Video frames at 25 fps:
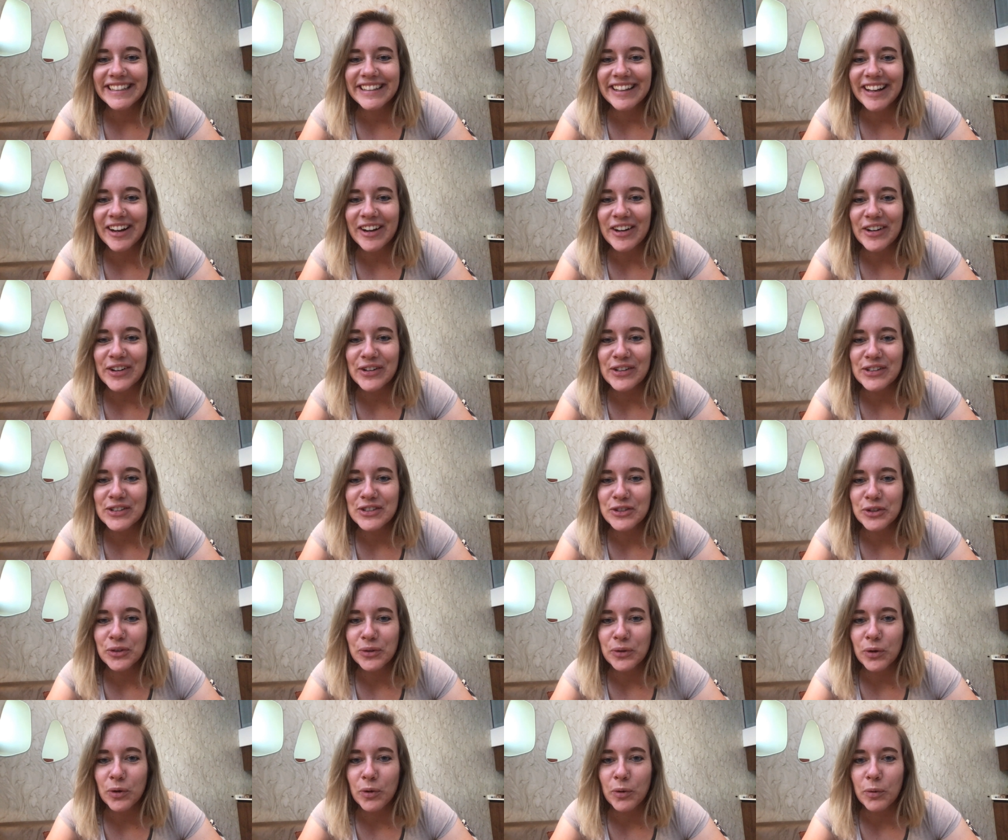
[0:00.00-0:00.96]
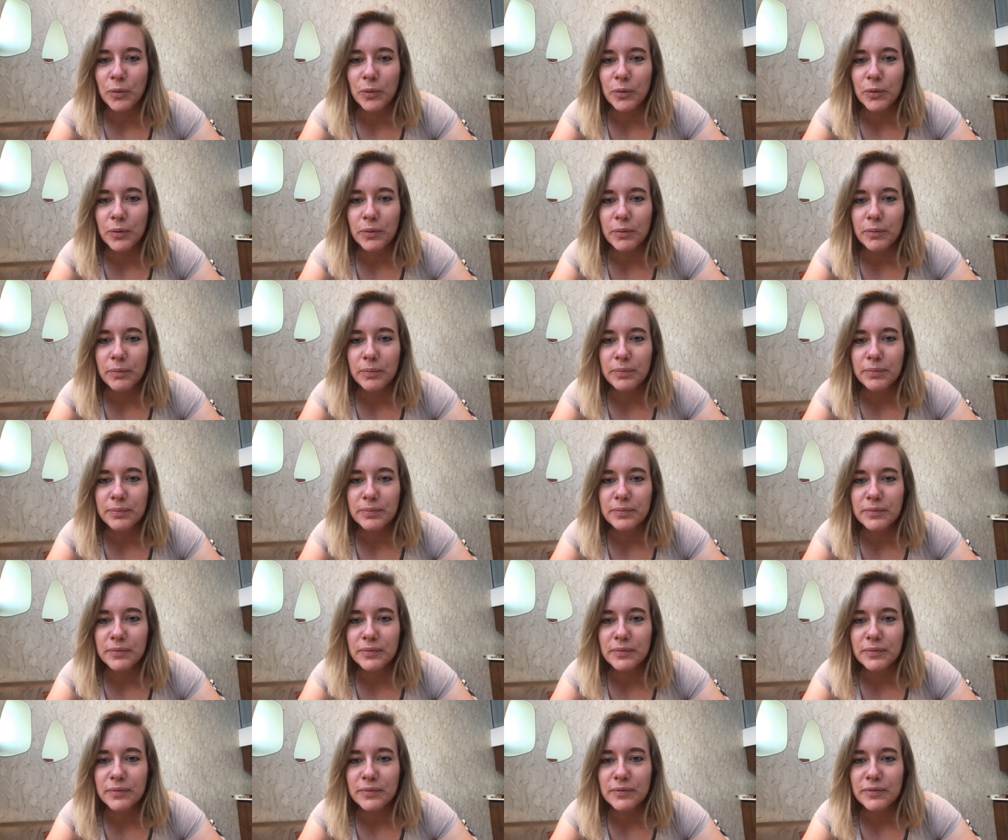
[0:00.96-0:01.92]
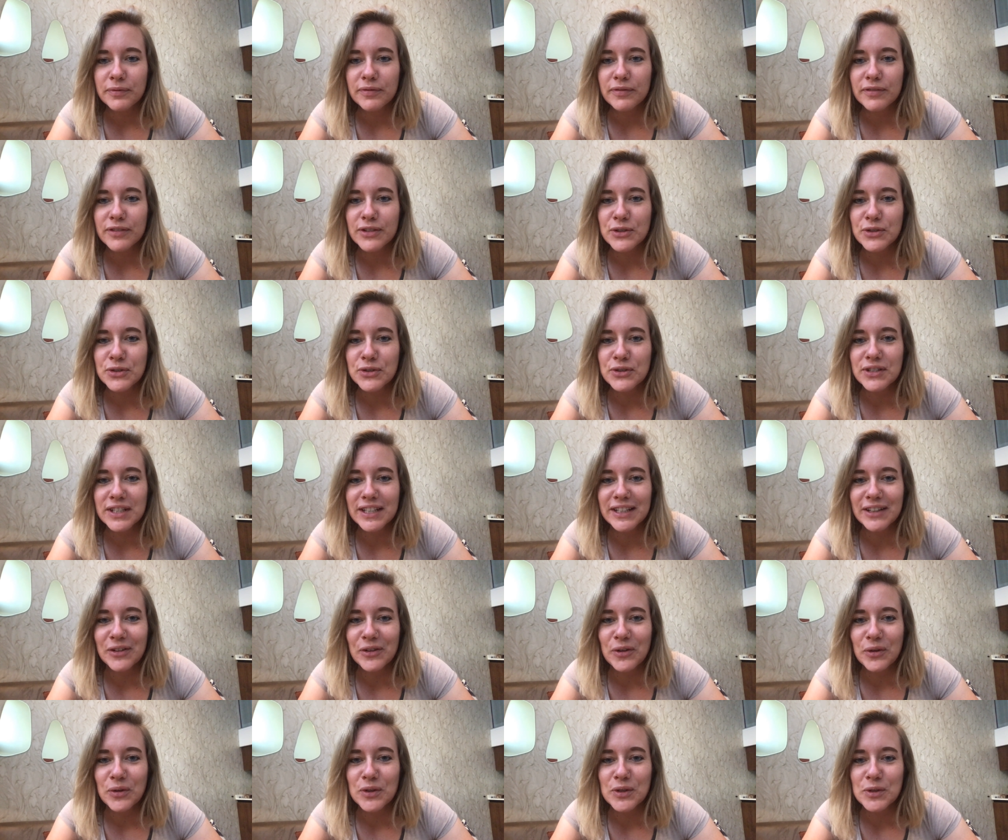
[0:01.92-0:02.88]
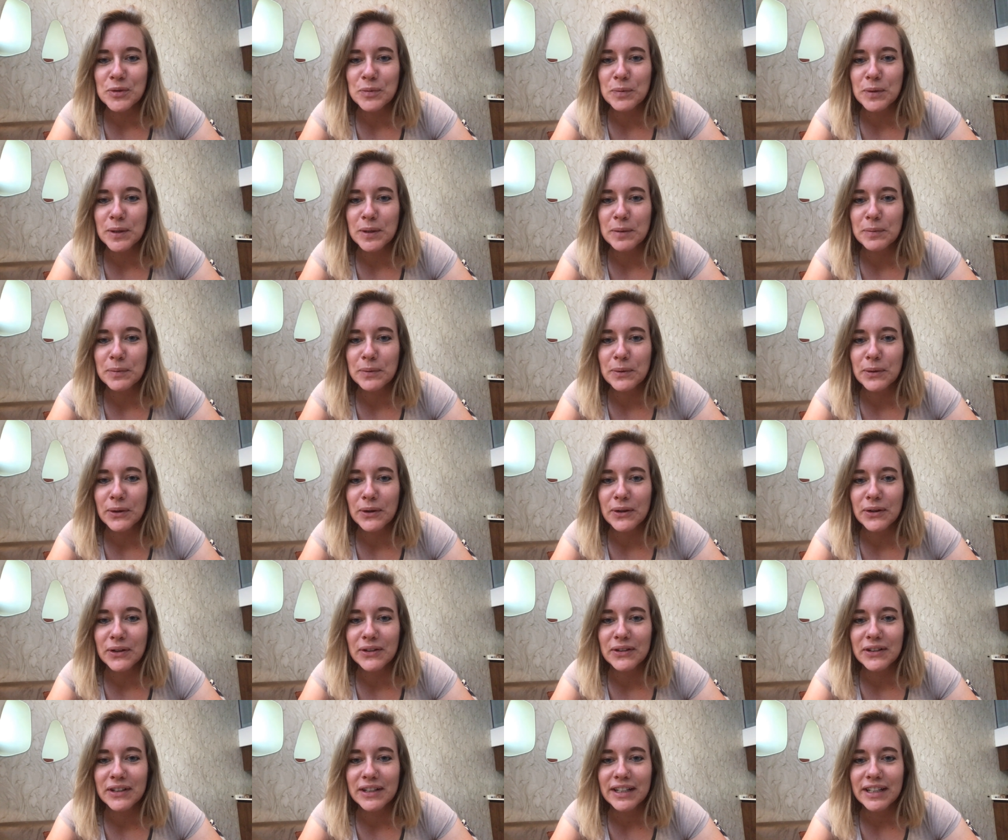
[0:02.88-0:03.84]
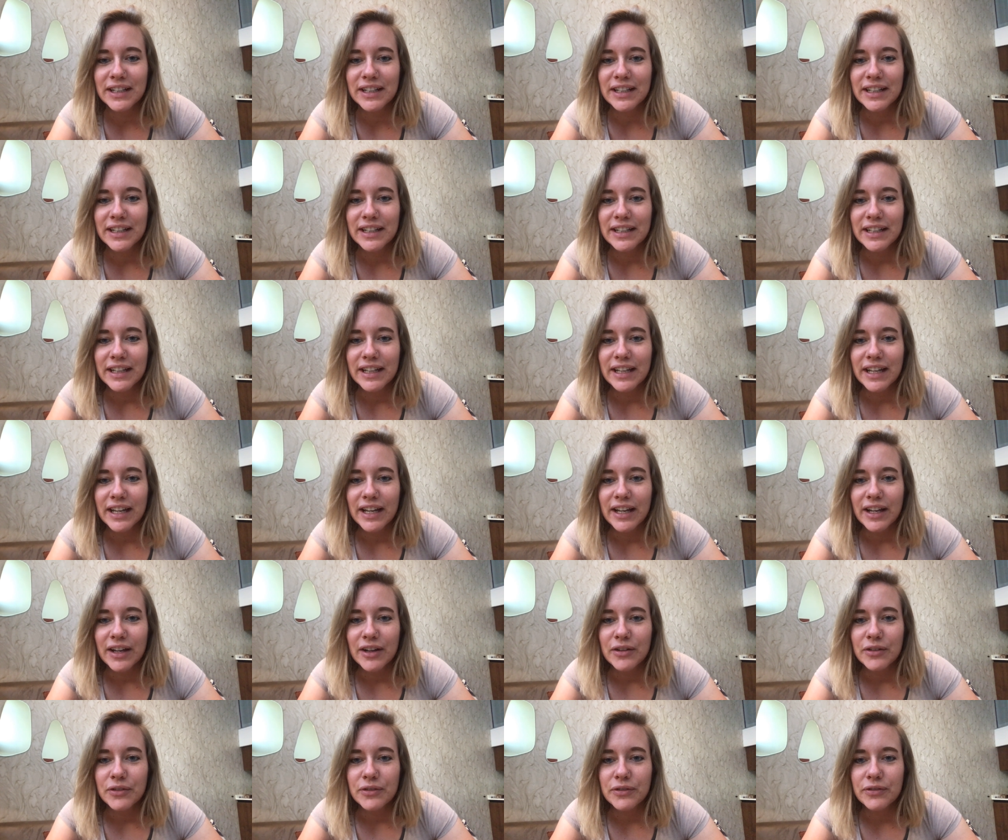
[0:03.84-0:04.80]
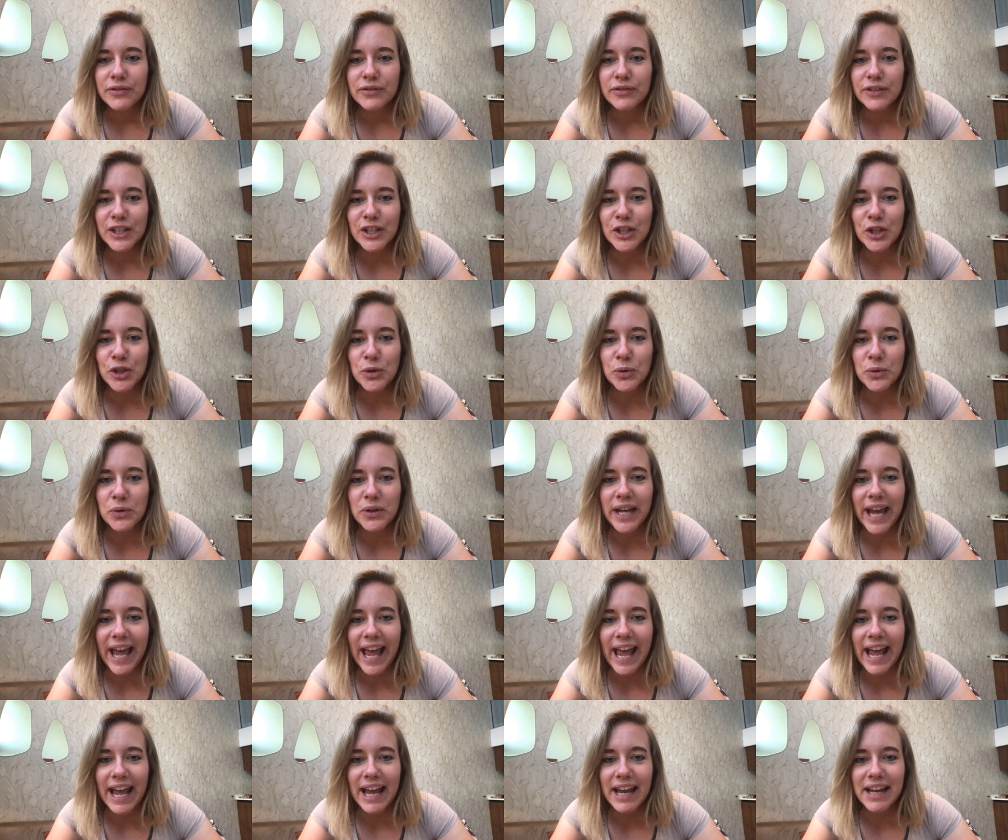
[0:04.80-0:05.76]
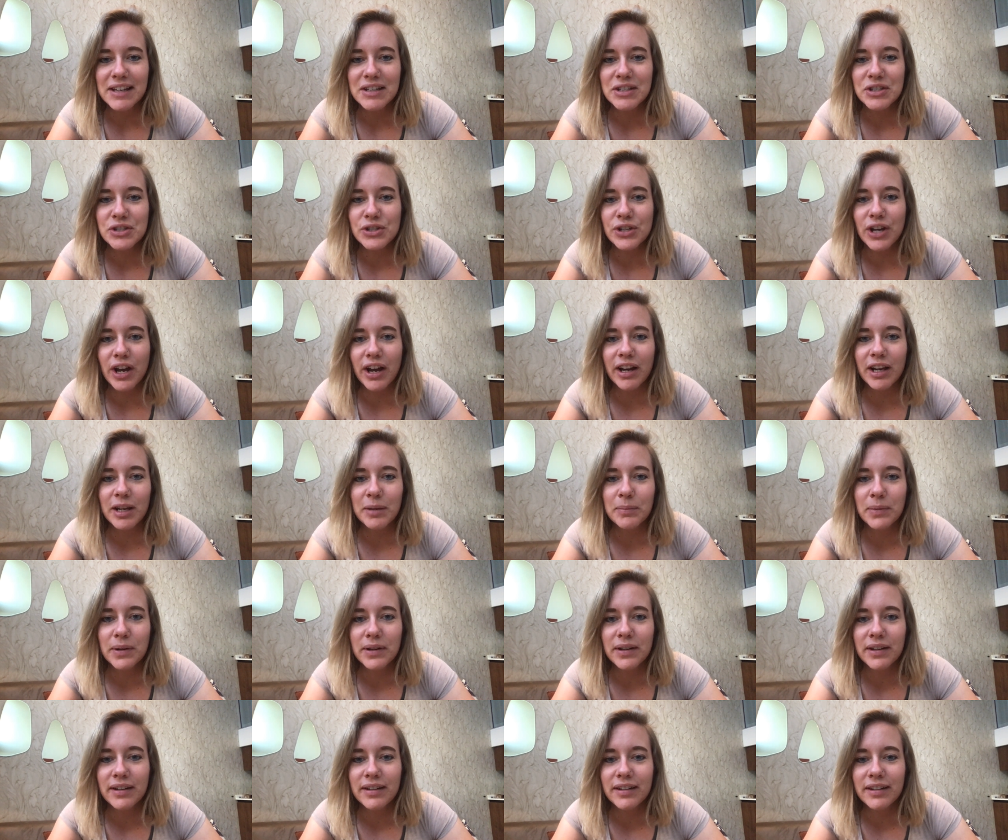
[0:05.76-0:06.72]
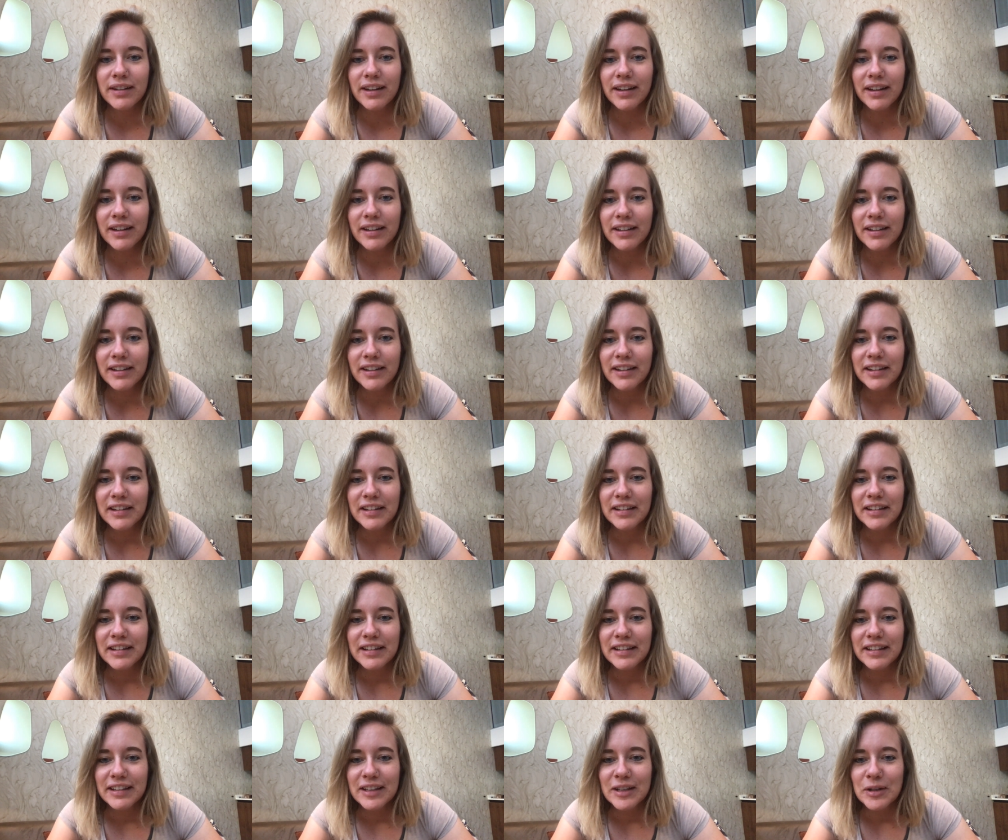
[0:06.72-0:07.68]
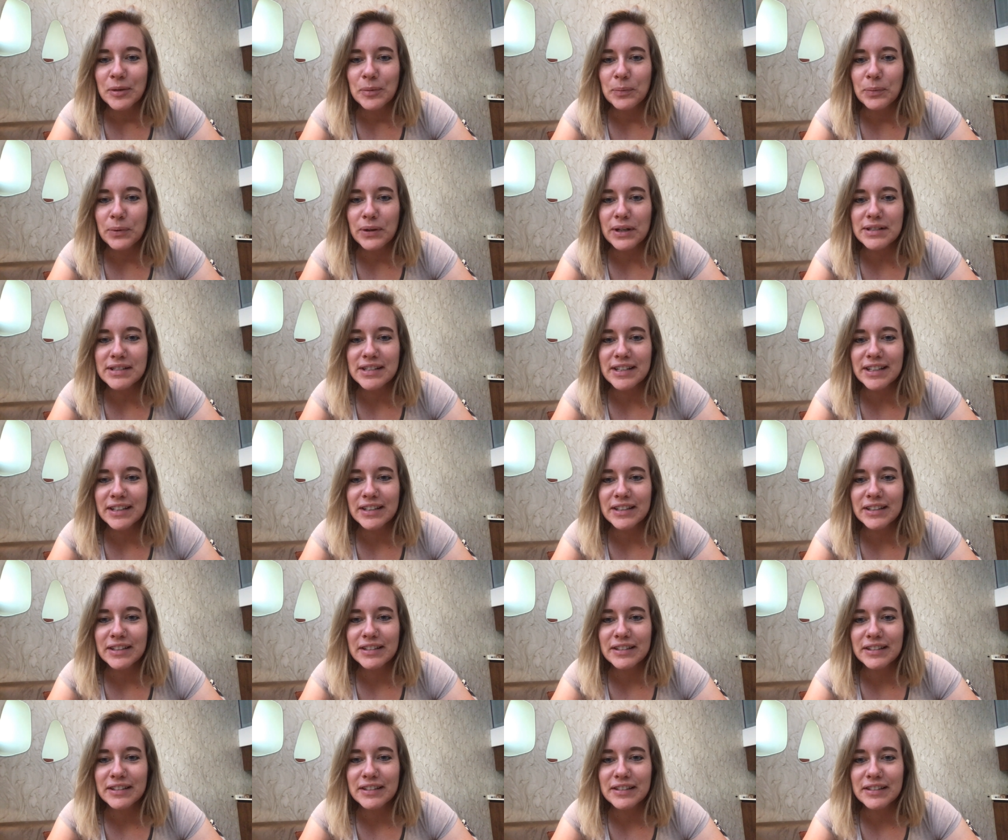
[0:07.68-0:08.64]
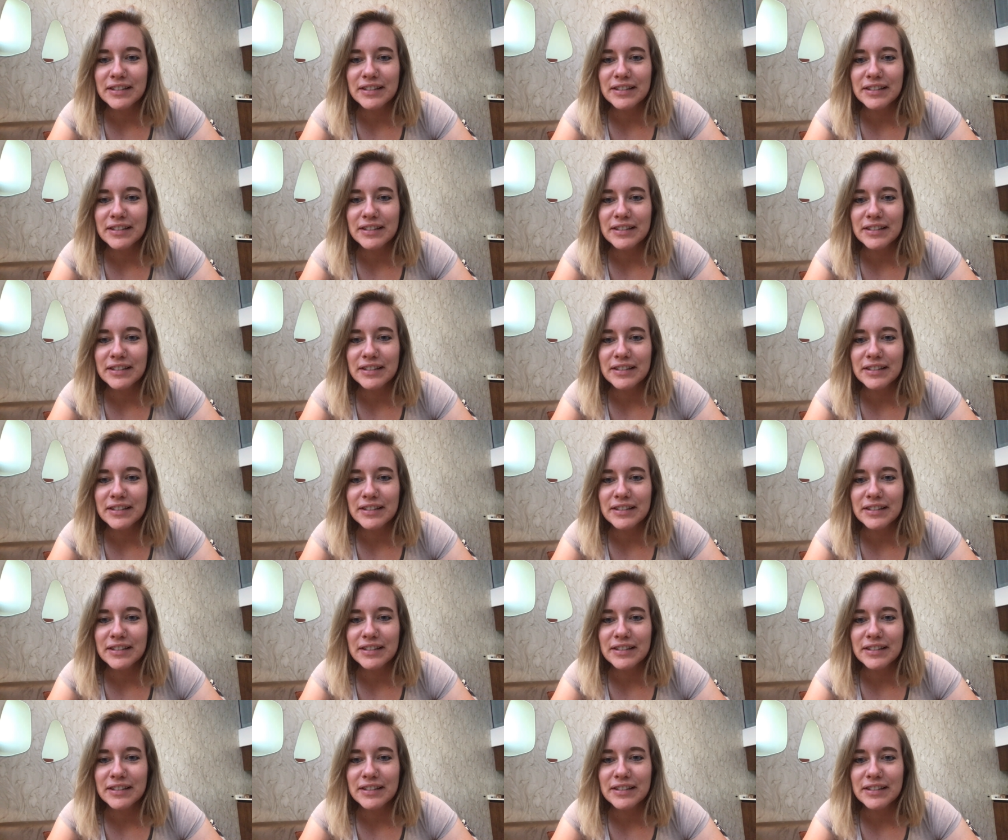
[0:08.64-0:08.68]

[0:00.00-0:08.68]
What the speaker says: It's so cool to see all these people. UK, Simon, present.